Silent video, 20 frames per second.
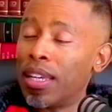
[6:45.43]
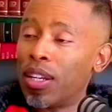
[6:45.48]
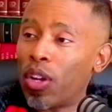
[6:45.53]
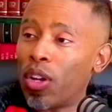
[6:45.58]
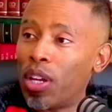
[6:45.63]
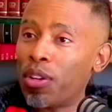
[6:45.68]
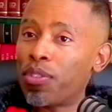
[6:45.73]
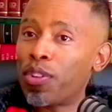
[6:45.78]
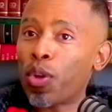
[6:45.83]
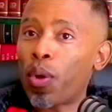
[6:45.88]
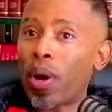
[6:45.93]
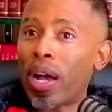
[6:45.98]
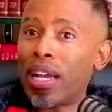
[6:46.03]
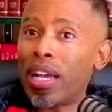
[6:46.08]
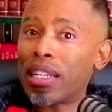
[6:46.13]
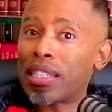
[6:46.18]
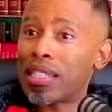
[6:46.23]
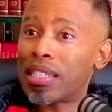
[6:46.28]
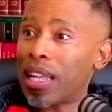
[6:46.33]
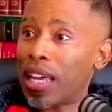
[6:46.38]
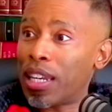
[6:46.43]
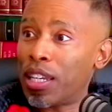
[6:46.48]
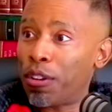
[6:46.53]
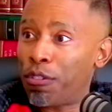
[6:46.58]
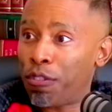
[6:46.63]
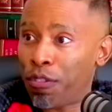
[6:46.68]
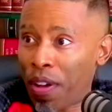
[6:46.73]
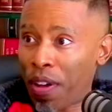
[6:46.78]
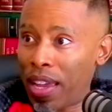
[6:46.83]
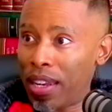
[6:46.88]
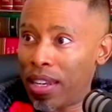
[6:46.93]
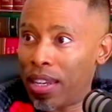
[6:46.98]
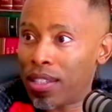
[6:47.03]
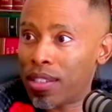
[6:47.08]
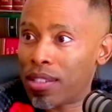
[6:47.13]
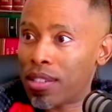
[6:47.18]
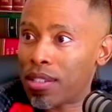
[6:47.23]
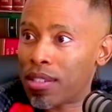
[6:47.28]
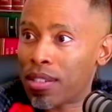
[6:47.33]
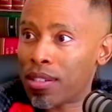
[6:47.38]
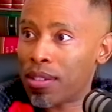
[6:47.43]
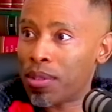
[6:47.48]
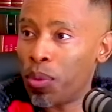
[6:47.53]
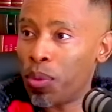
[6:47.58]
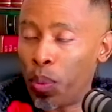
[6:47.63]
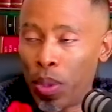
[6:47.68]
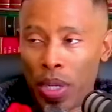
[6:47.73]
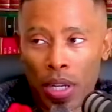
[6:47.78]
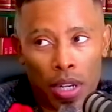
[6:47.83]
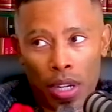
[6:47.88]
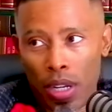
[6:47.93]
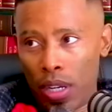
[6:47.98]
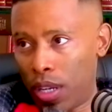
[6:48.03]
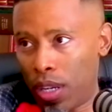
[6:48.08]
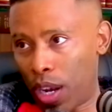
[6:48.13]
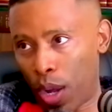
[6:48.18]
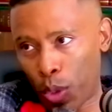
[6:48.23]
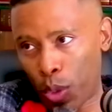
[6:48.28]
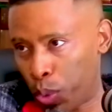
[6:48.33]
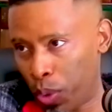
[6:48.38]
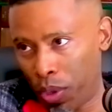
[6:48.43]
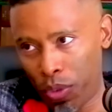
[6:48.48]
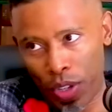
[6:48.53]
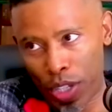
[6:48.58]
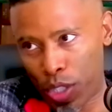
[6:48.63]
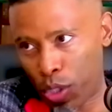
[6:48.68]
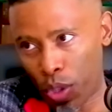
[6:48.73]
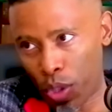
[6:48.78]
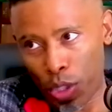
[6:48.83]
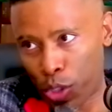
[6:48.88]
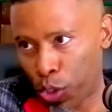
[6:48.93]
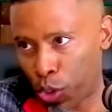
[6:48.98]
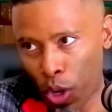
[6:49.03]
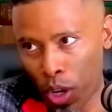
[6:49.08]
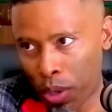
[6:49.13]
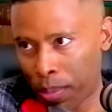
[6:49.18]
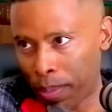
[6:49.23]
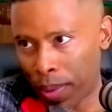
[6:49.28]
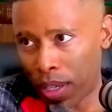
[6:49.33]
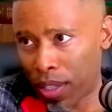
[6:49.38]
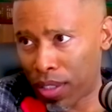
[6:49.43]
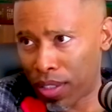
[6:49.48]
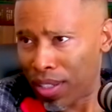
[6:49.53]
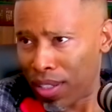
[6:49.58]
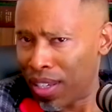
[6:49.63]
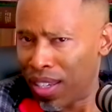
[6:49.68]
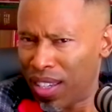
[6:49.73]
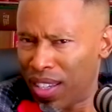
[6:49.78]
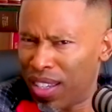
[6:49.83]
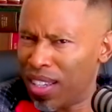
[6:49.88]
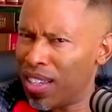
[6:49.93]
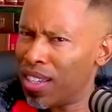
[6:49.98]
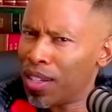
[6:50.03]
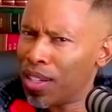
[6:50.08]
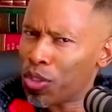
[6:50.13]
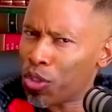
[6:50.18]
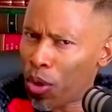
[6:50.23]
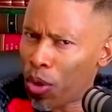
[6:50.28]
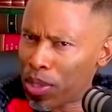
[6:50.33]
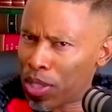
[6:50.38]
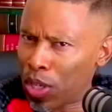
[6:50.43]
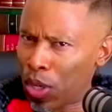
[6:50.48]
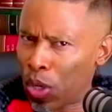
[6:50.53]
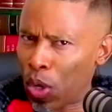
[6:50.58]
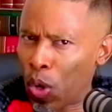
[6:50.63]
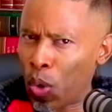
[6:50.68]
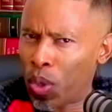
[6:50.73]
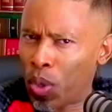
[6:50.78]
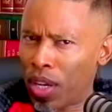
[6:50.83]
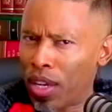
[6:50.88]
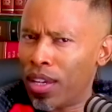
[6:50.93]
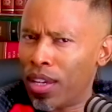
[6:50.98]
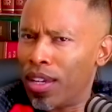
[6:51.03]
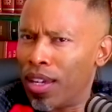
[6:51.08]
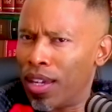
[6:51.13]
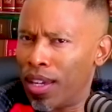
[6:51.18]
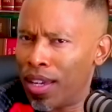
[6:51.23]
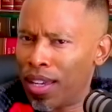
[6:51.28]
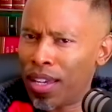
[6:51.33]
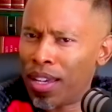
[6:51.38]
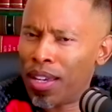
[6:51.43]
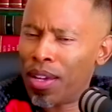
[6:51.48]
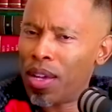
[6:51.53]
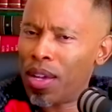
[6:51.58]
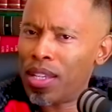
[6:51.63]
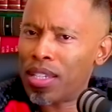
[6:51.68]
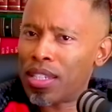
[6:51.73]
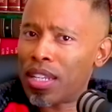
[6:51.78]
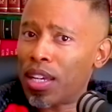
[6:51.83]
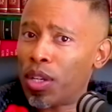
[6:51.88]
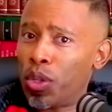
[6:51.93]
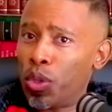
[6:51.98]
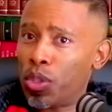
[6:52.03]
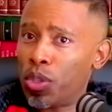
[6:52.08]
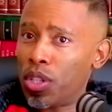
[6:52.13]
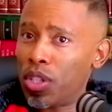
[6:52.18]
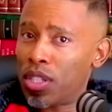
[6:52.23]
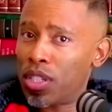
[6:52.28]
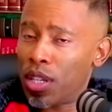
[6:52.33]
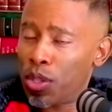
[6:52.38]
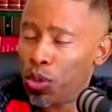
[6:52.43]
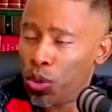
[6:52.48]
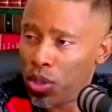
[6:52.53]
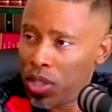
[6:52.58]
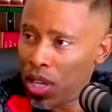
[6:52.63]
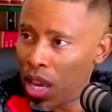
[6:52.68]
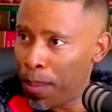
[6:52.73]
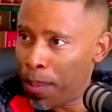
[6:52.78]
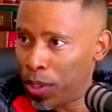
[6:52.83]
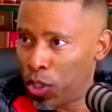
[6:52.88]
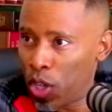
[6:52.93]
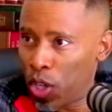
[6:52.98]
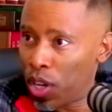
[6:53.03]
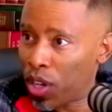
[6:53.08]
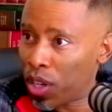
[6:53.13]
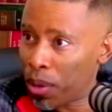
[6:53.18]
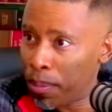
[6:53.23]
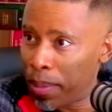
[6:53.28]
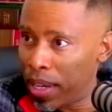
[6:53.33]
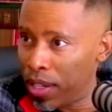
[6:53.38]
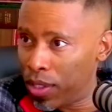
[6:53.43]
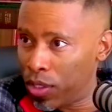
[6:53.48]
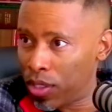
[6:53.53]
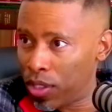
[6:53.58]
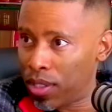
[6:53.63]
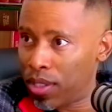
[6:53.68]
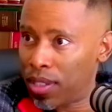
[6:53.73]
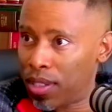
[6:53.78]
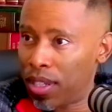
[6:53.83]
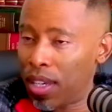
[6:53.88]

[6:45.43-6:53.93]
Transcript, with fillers: Now, even though I had studied finance, we didn't learn how to invest on the stock market. So I was like, okay. He's like, he says, you see, I'm a general manager.